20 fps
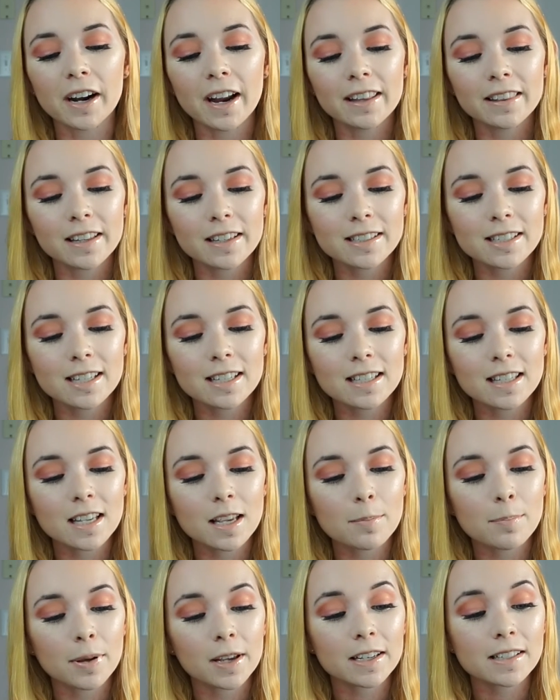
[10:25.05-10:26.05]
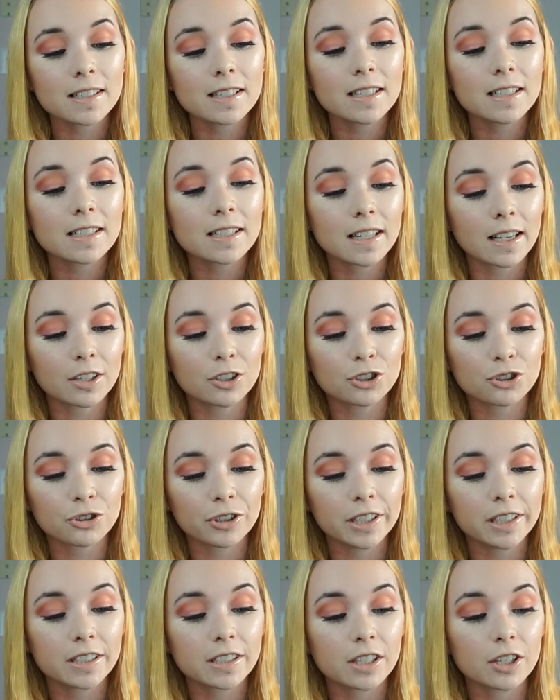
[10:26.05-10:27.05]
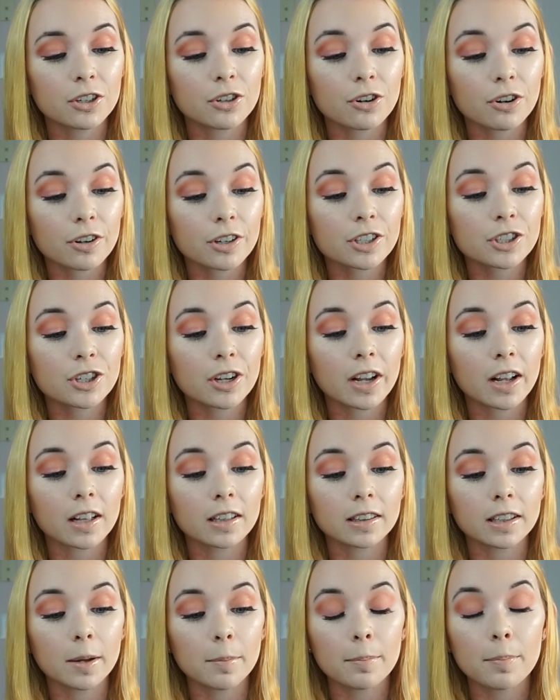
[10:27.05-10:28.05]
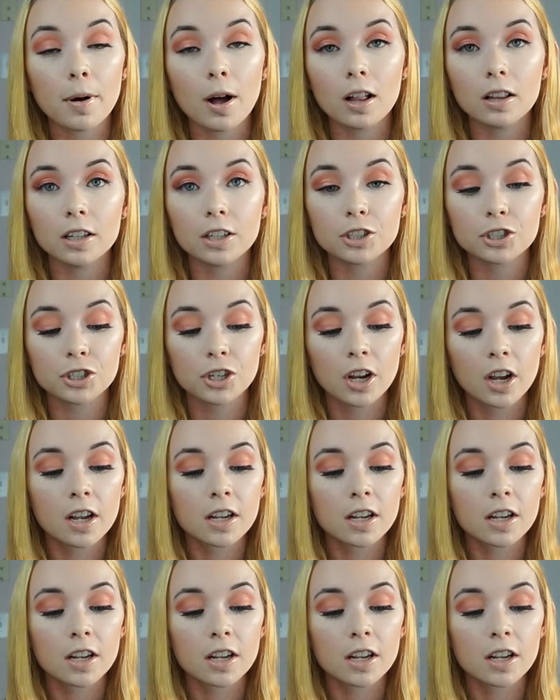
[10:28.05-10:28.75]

and this is the Pixi Skin Treats Nourishing Lip Polish.